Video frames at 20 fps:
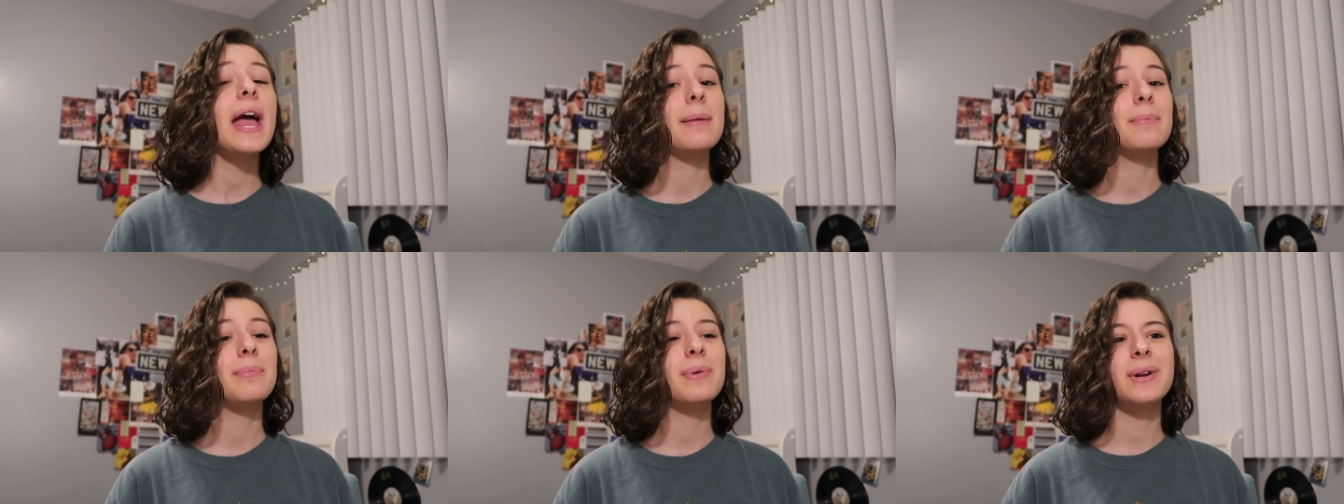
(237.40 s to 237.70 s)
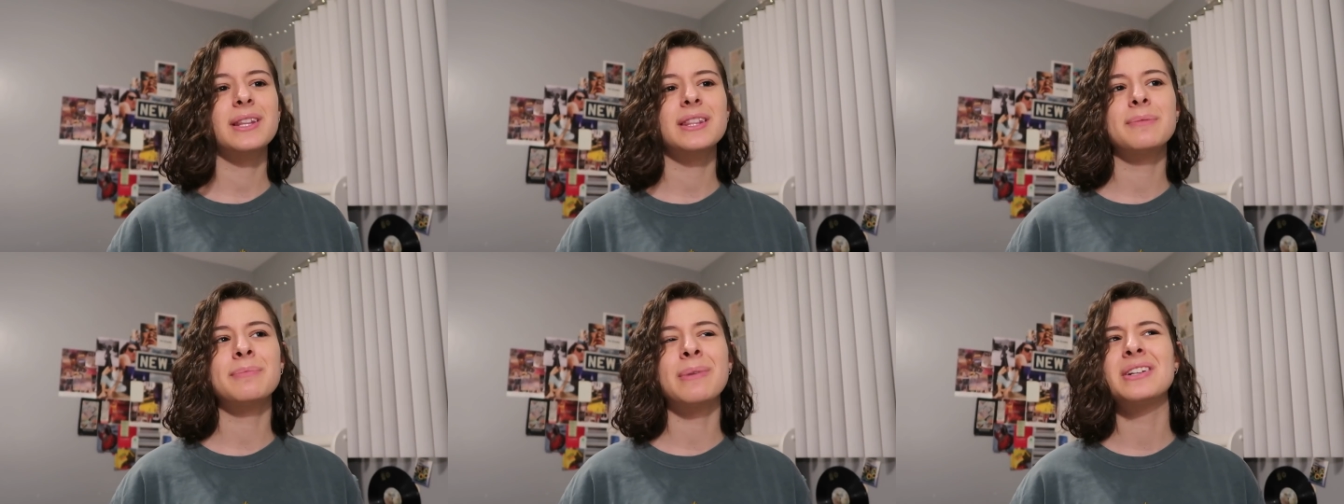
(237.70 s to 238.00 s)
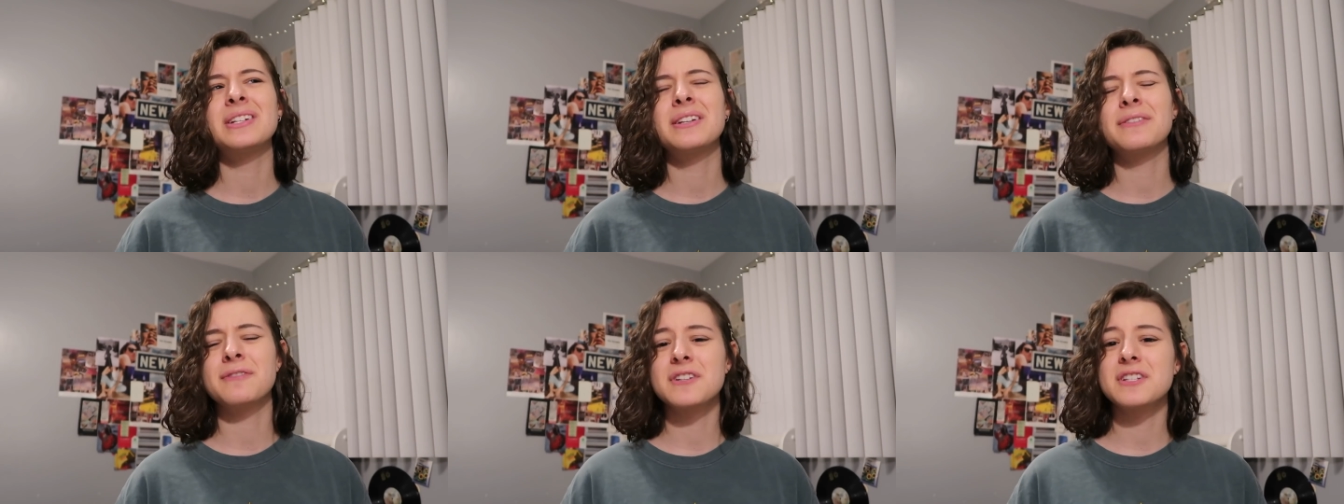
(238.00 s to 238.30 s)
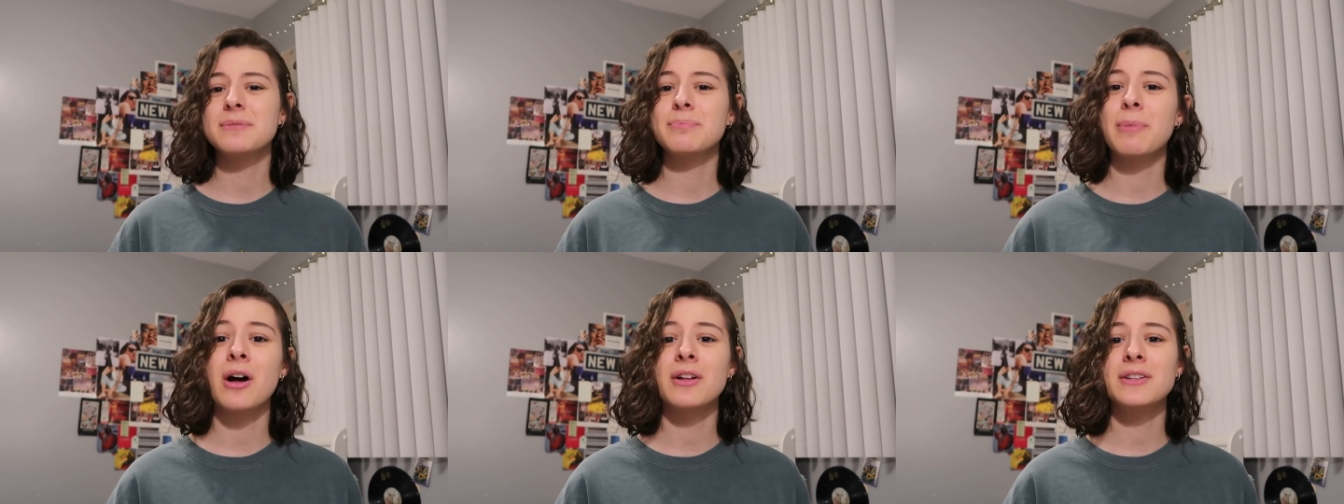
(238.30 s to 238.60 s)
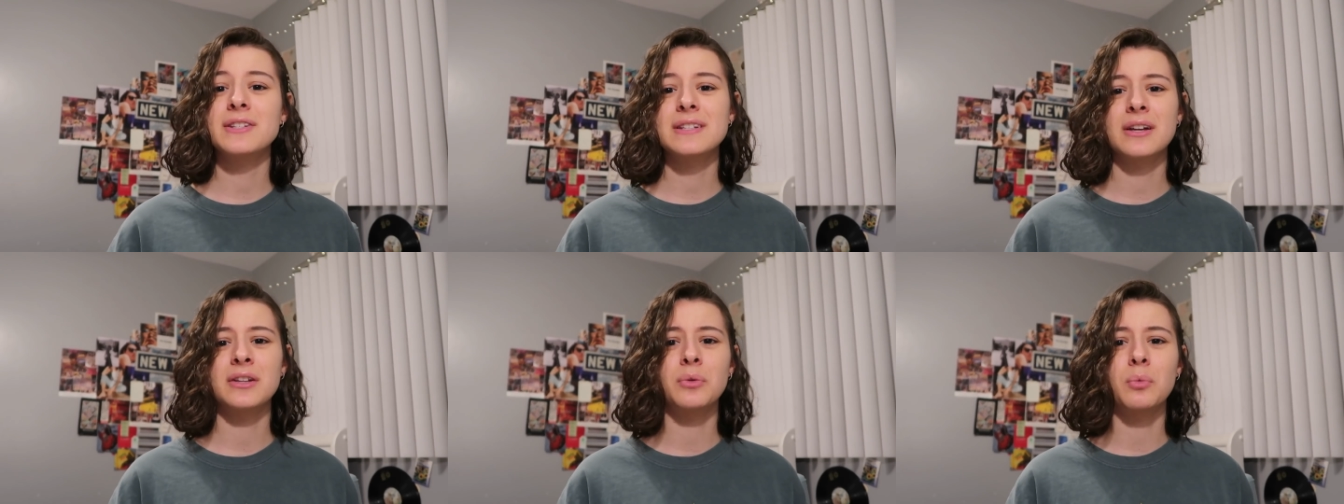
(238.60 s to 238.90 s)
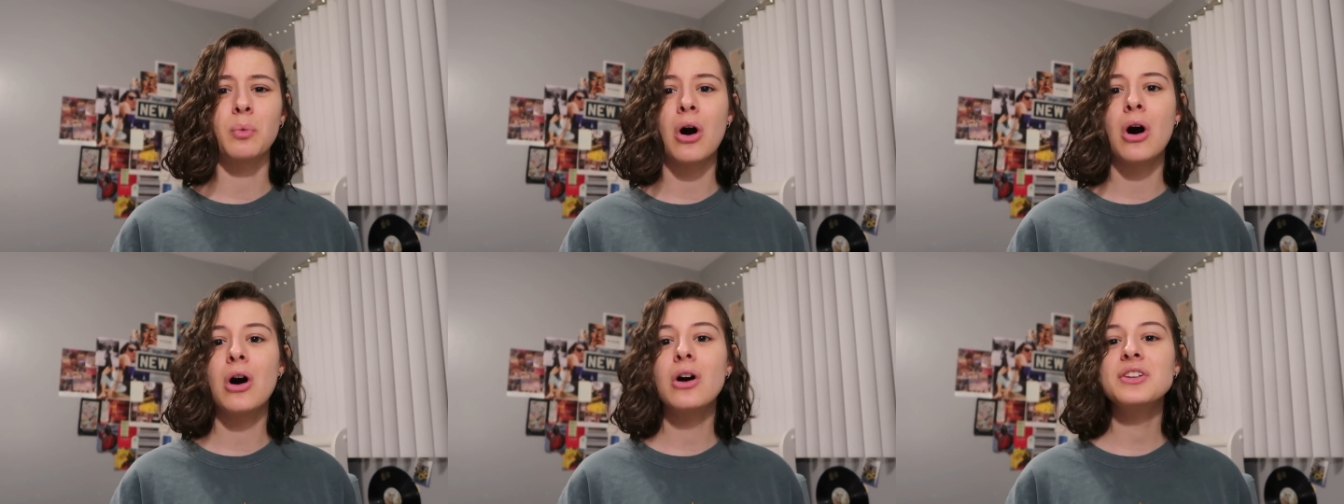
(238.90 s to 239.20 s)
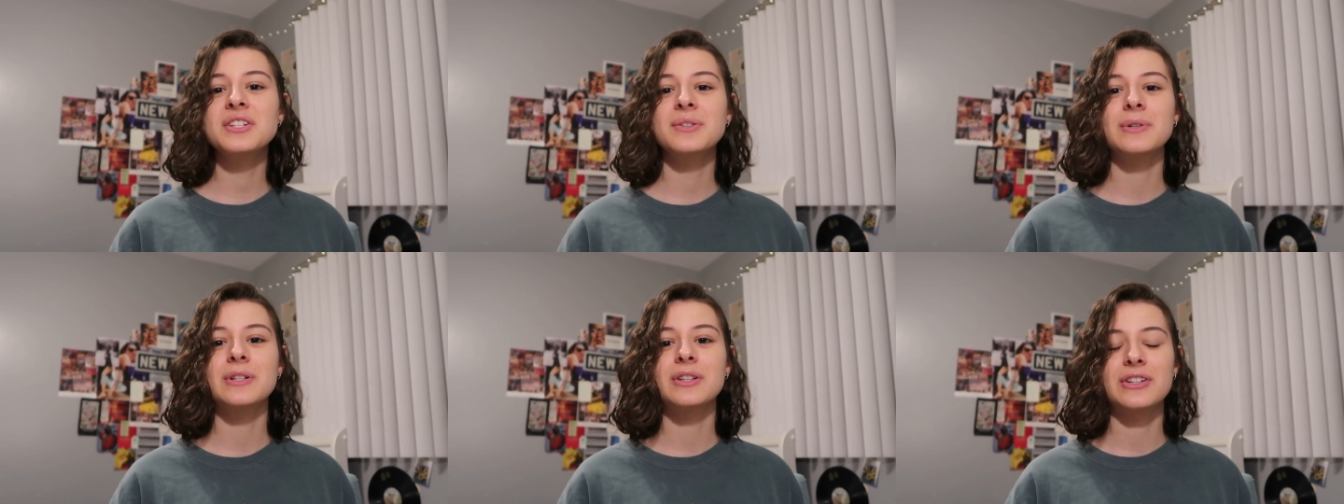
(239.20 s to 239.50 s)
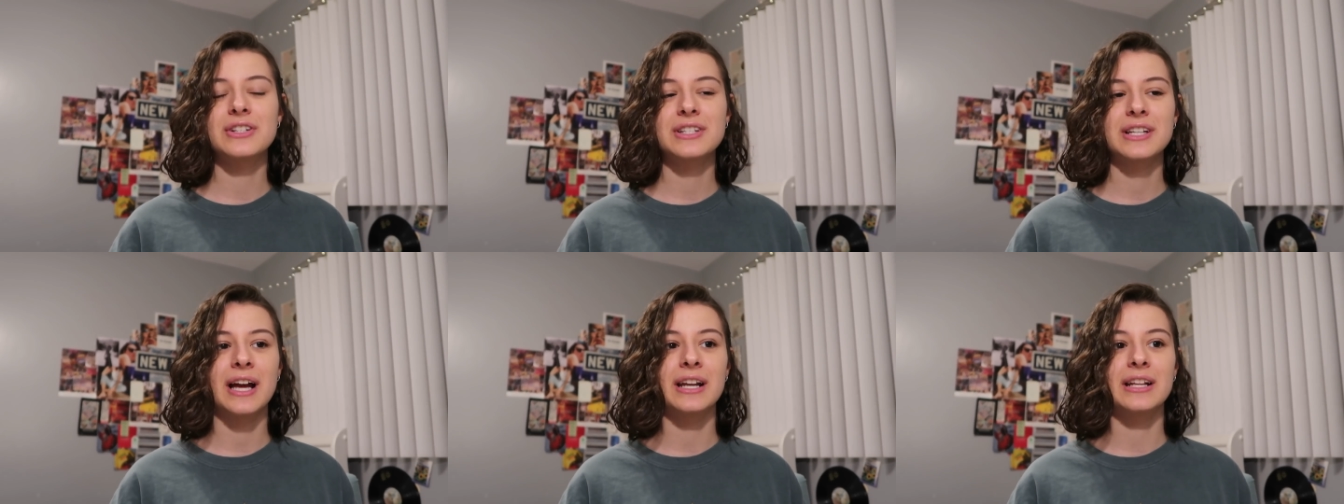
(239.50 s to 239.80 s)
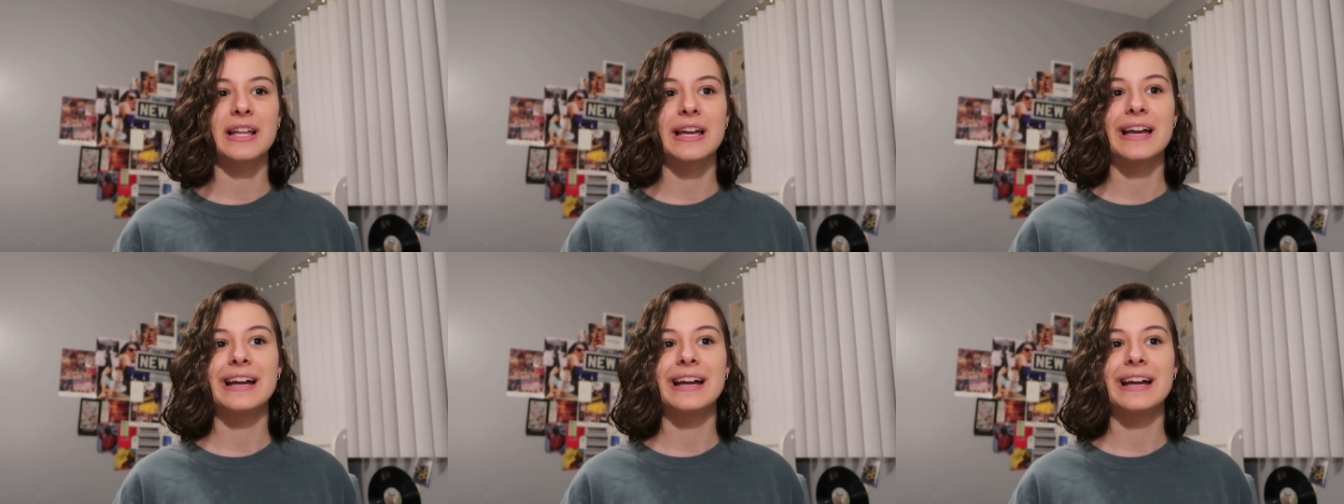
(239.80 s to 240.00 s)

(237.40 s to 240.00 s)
and putting them on different spots on the wall so it looks kind of